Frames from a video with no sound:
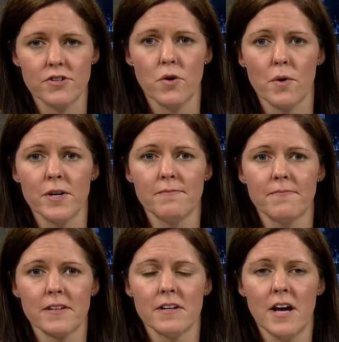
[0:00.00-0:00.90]
in Norwood.
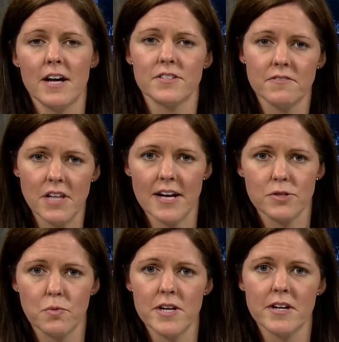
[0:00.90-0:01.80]
As of
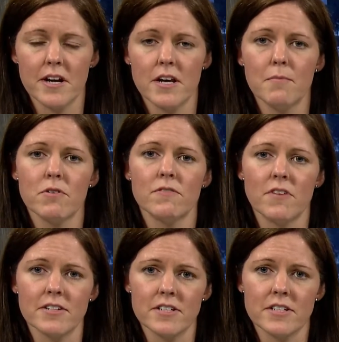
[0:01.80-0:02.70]
last week, a number of
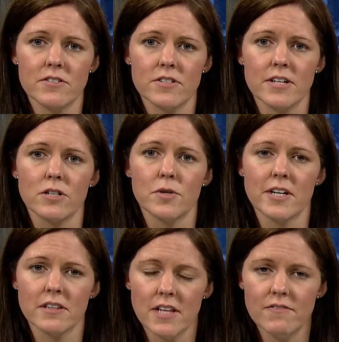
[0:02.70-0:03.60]
residents,
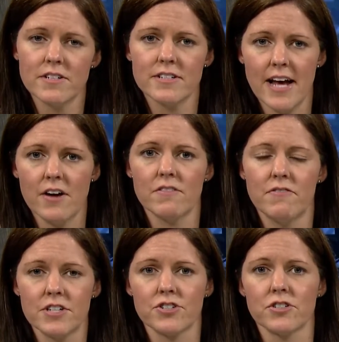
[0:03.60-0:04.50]
including 11 town
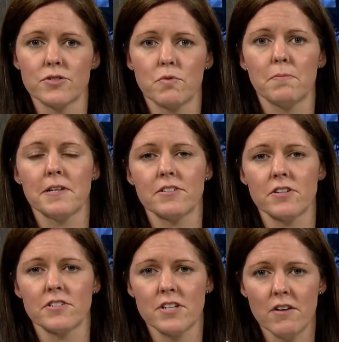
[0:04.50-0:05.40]
officials, were placed
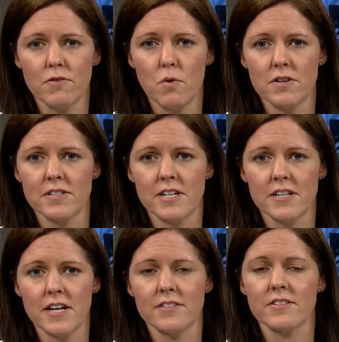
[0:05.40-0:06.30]
on
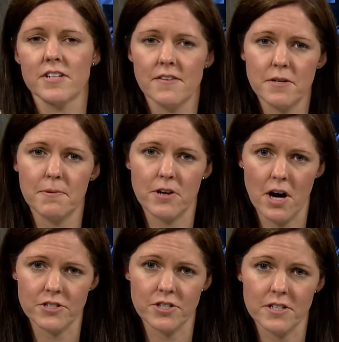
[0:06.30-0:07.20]
self-quarantine as a safety
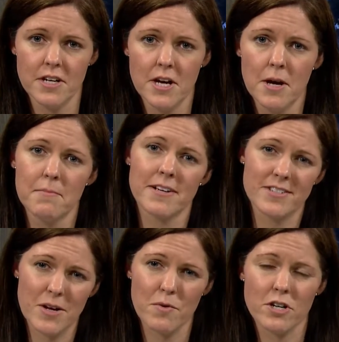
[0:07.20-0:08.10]
precaution because
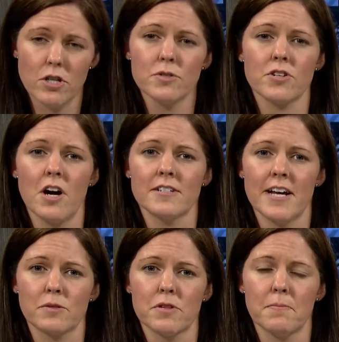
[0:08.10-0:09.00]
they were in close
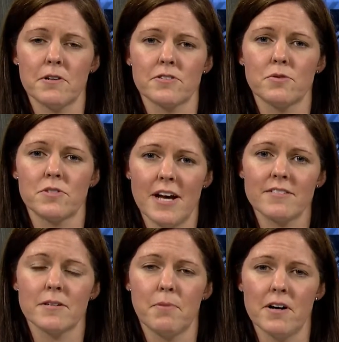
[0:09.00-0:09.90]
contact with a person who
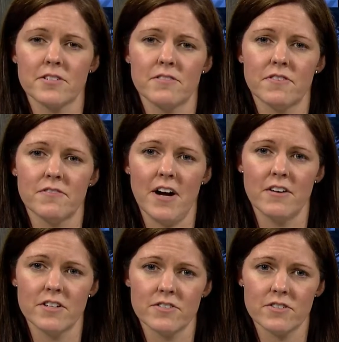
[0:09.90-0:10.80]
tested positive for the
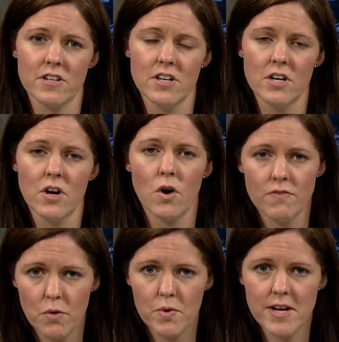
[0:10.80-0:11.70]
virus.
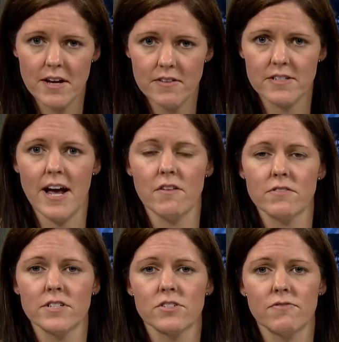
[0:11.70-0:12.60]
Over the weekend, the town
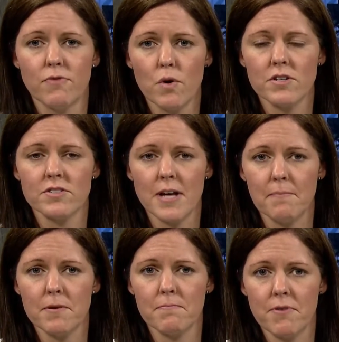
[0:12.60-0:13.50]
released four
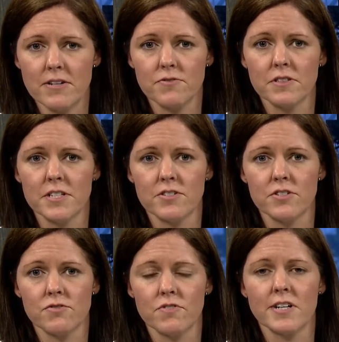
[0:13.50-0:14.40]
separate press
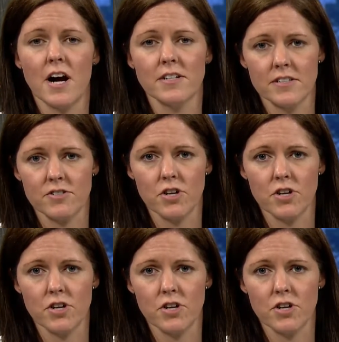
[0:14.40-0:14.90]
releases regarding this